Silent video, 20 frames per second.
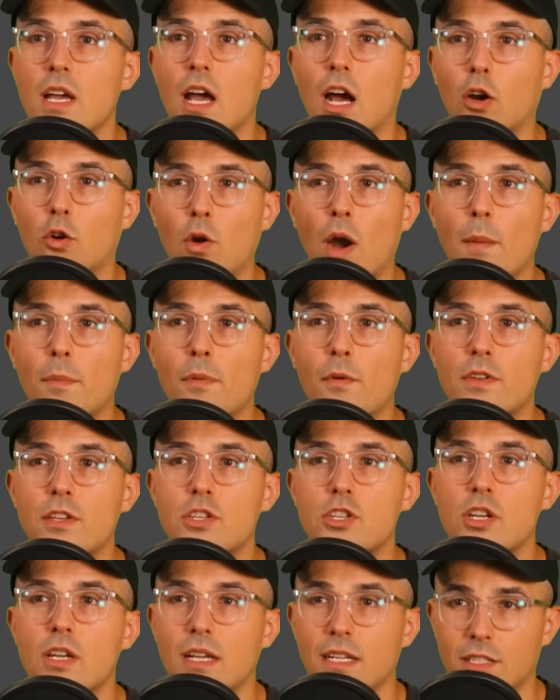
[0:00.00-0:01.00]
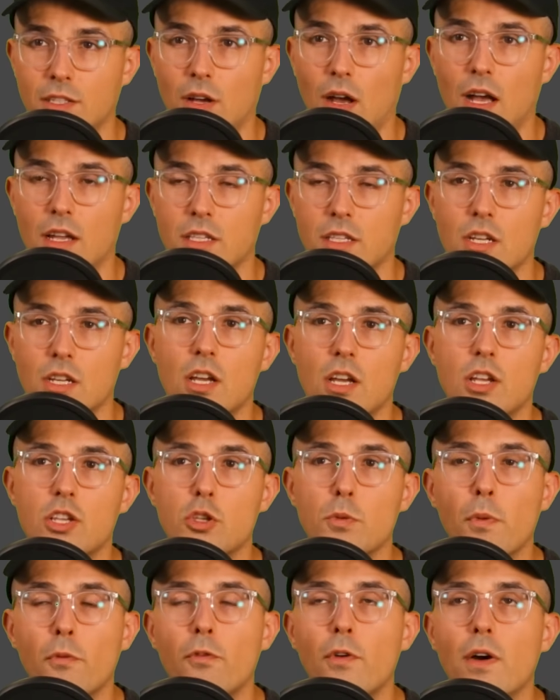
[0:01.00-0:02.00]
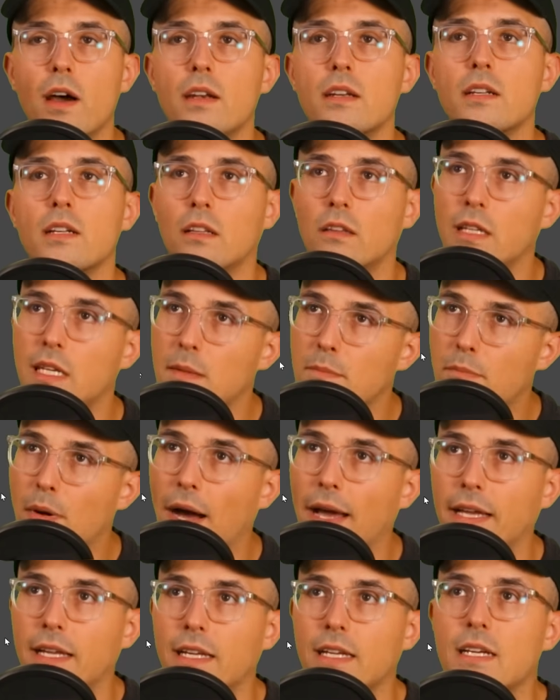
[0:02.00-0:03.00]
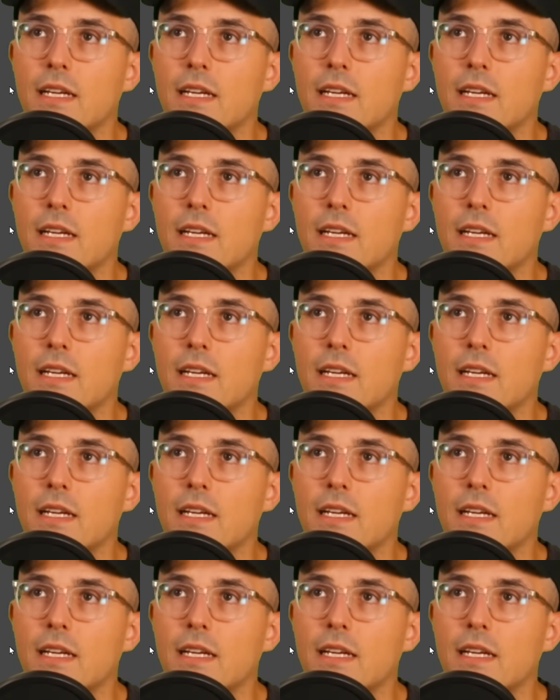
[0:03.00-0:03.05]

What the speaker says: a Kropovich exhaust. Super fun, clean bike.